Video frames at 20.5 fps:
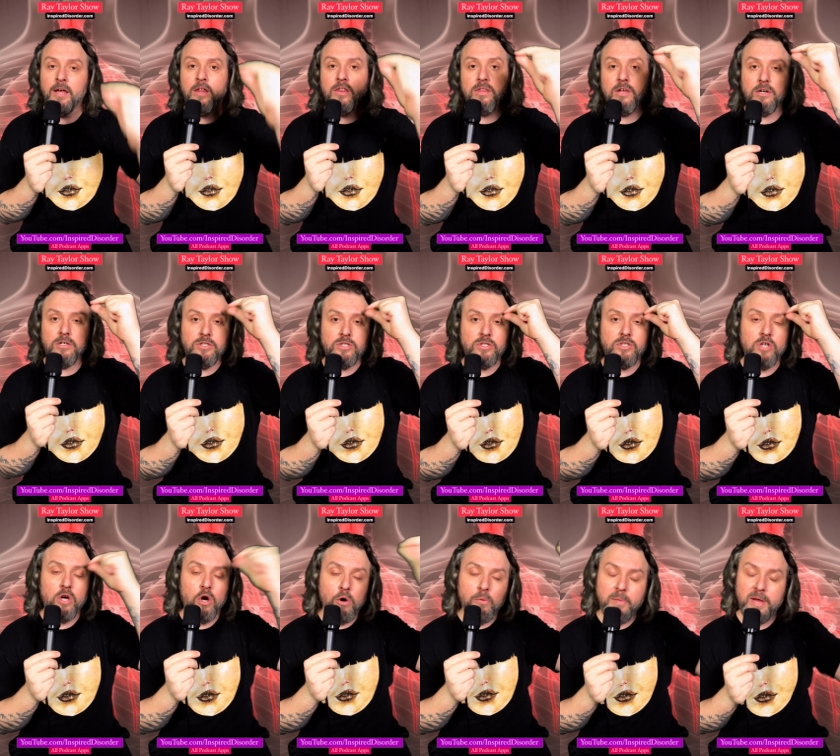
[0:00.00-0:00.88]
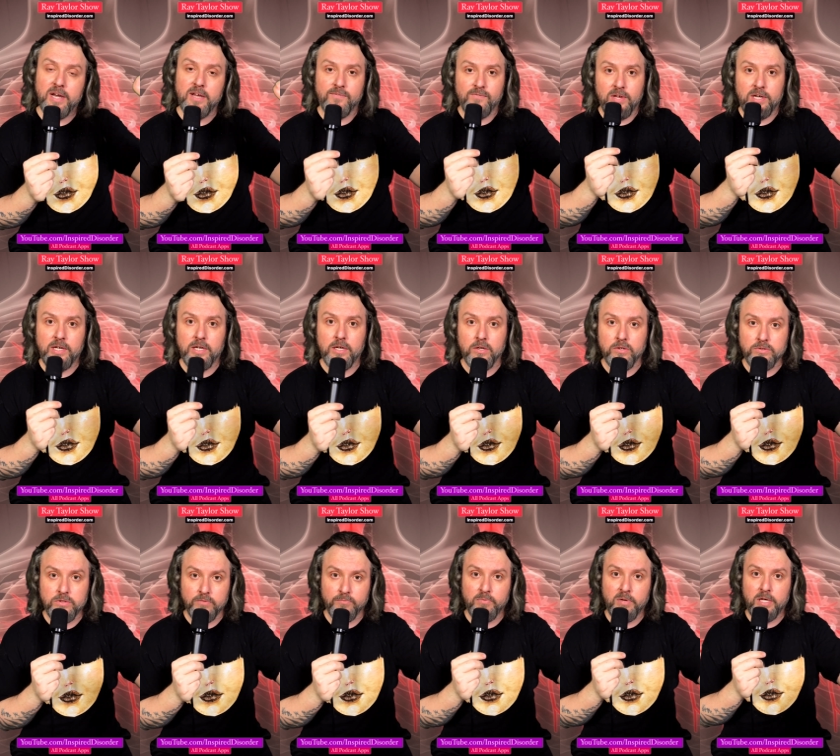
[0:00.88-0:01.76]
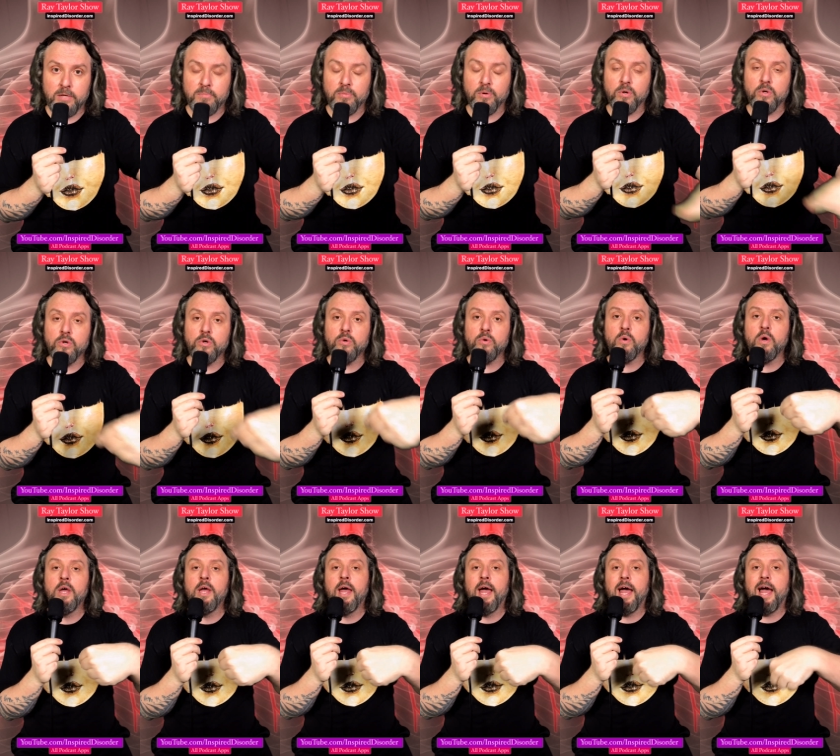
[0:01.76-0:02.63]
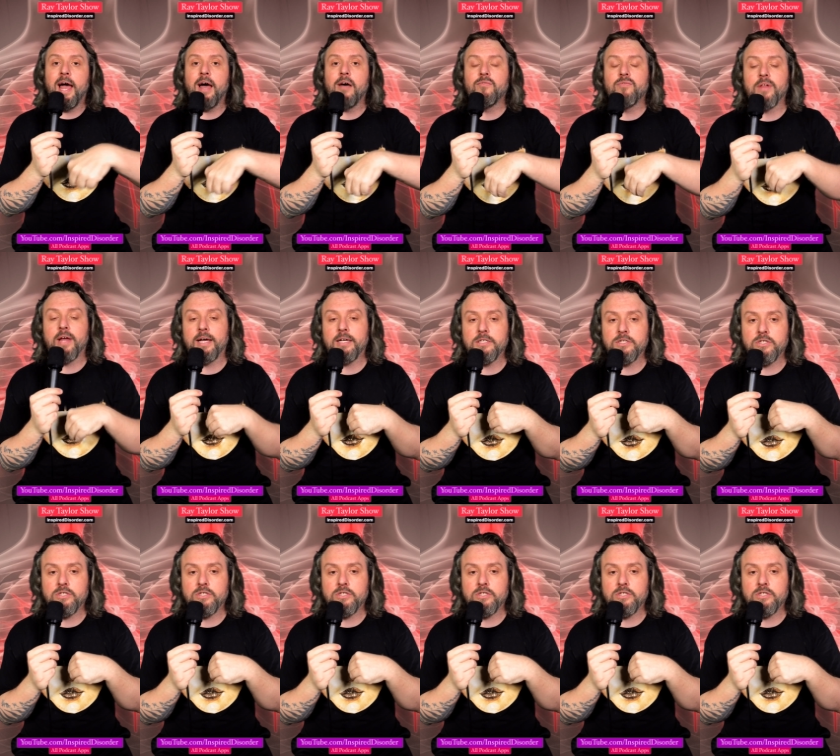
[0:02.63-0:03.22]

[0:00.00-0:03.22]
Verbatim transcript: There's so many videos of people who have like,